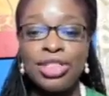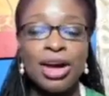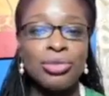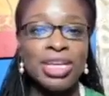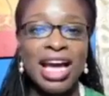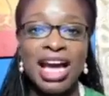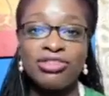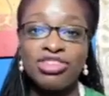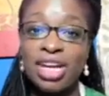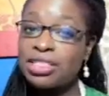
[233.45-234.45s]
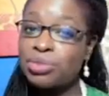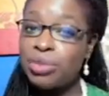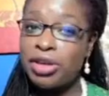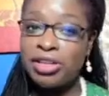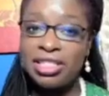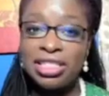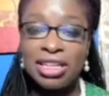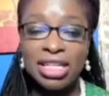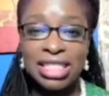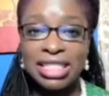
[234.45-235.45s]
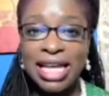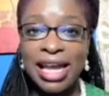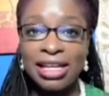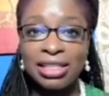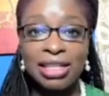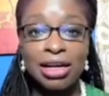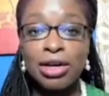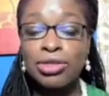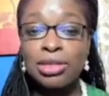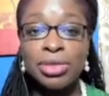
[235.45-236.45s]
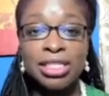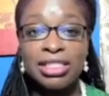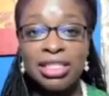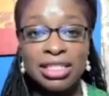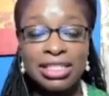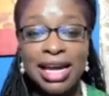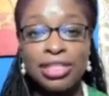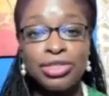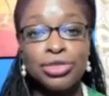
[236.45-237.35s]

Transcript: that we have transparency on this island, accountability on this island.